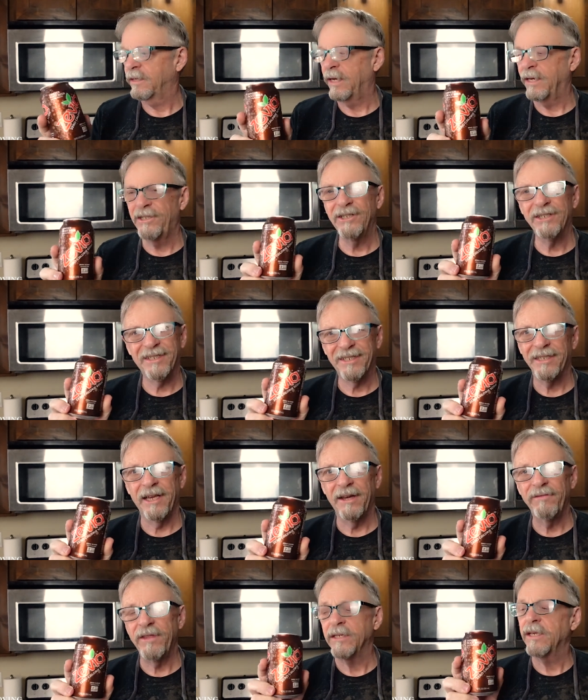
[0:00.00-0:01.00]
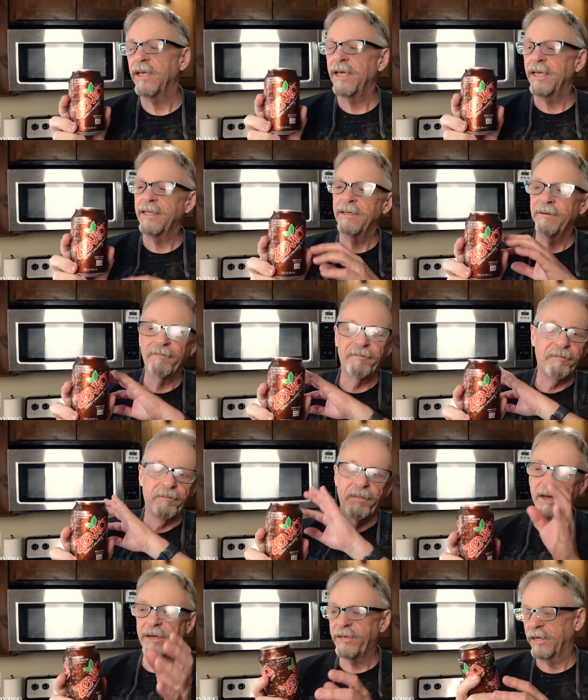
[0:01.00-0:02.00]
I just love this. It
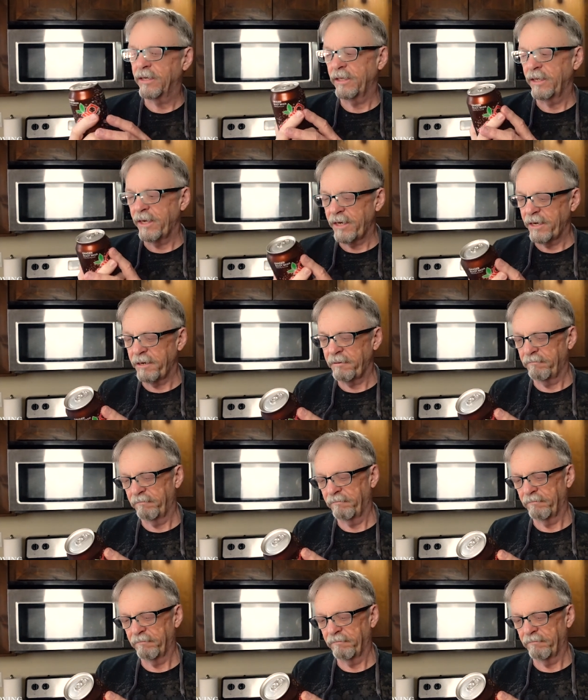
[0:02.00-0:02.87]
basically